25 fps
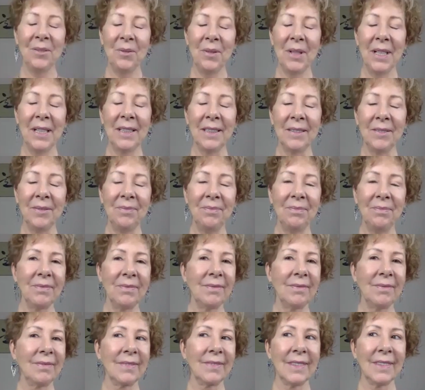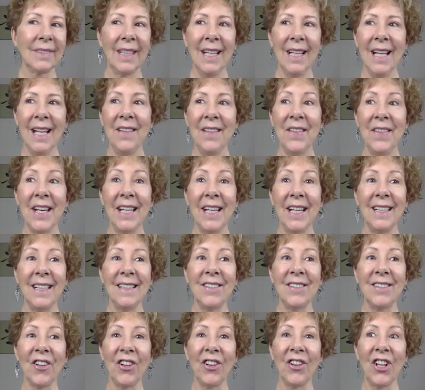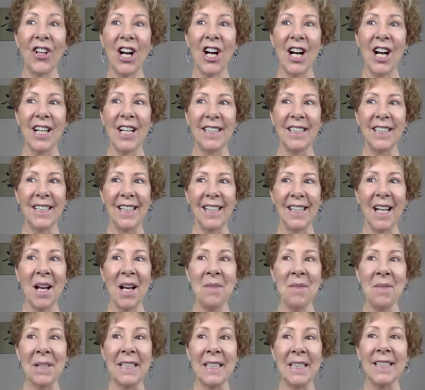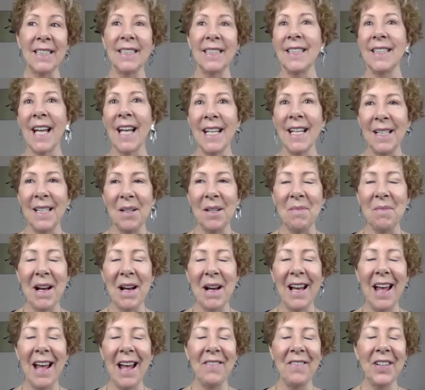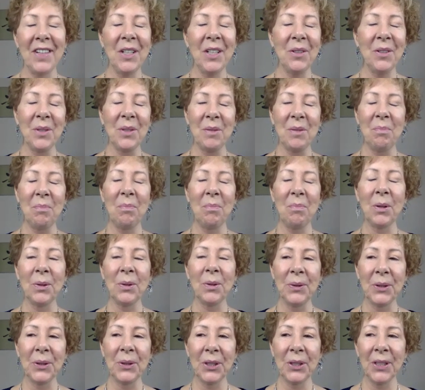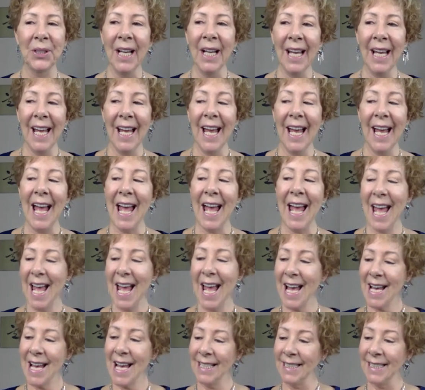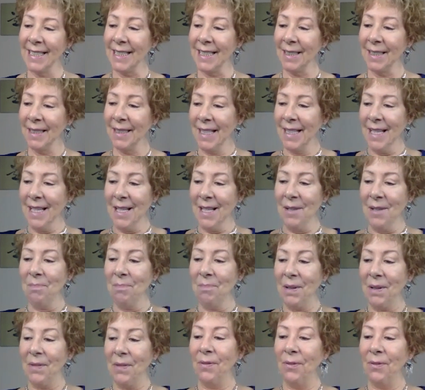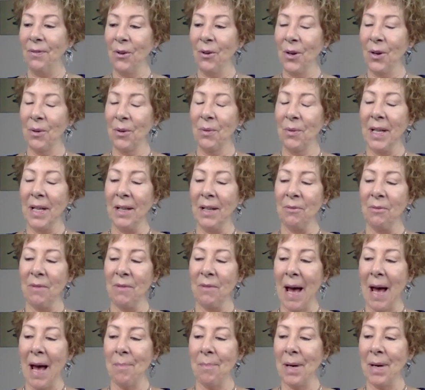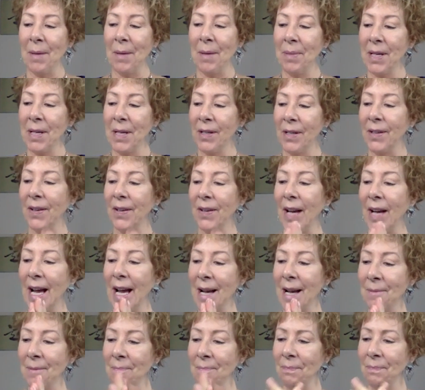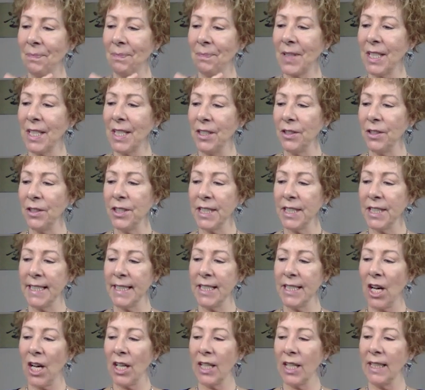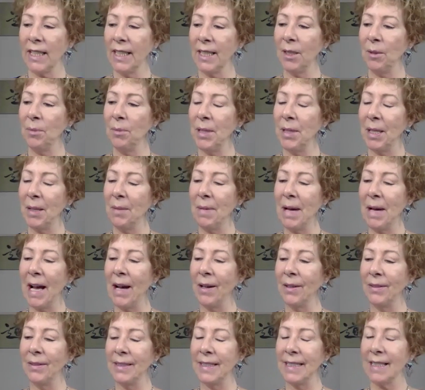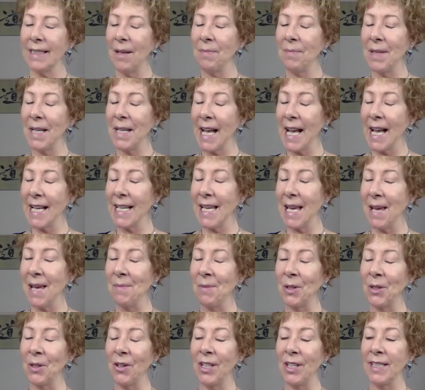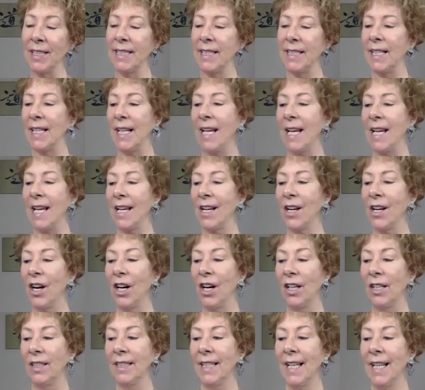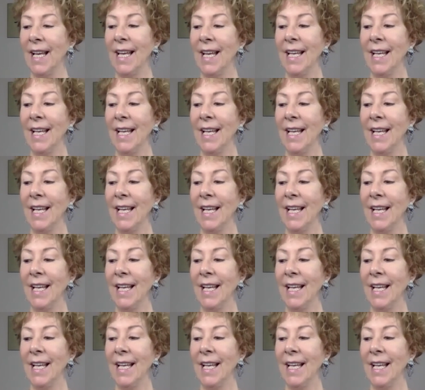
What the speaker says: Well, that is a lot. And I'm excited about having you in Boulder. And before we wrap up here, can you just talk a little bit about something I came across today called